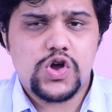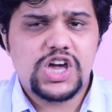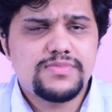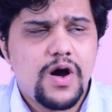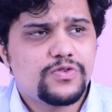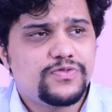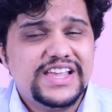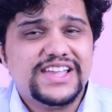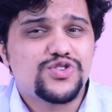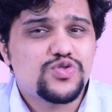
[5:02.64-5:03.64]
talking about
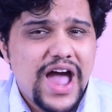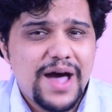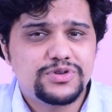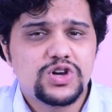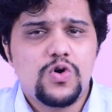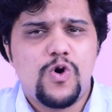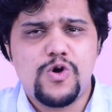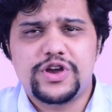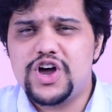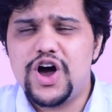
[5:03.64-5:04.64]
feeling trapped
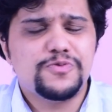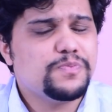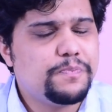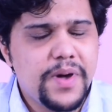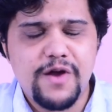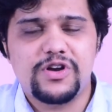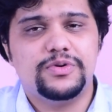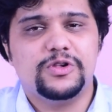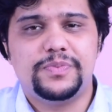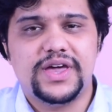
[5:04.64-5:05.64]
or in
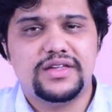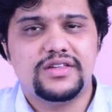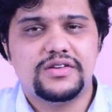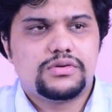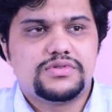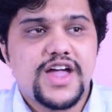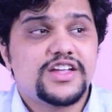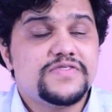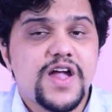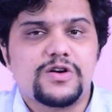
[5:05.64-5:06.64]
unbearable pain,
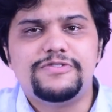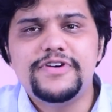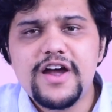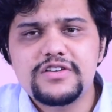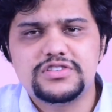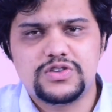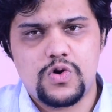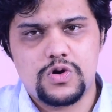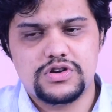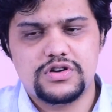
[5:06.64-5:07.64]
getting their affairs
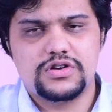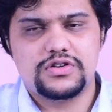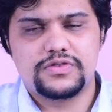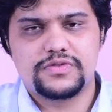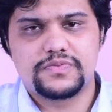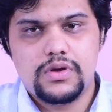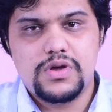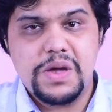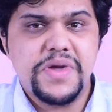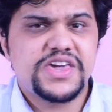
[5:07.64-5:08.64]
in order,
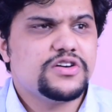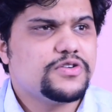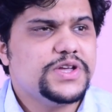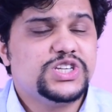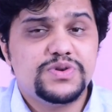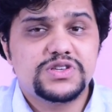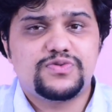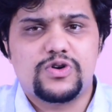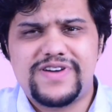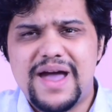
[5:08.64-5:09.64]
making
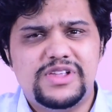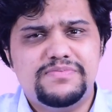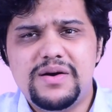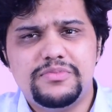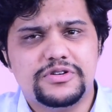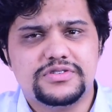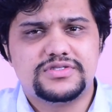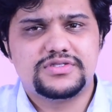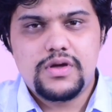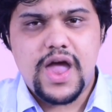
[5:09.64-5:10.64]
arrangements for family
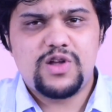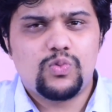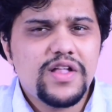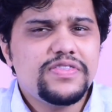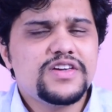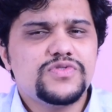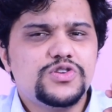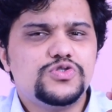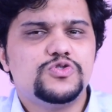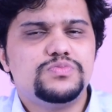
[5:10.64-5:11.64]
members. And one thing
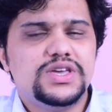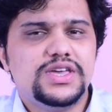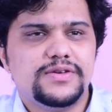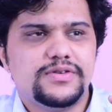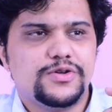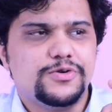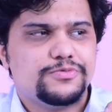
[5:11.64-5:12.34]
that you should be,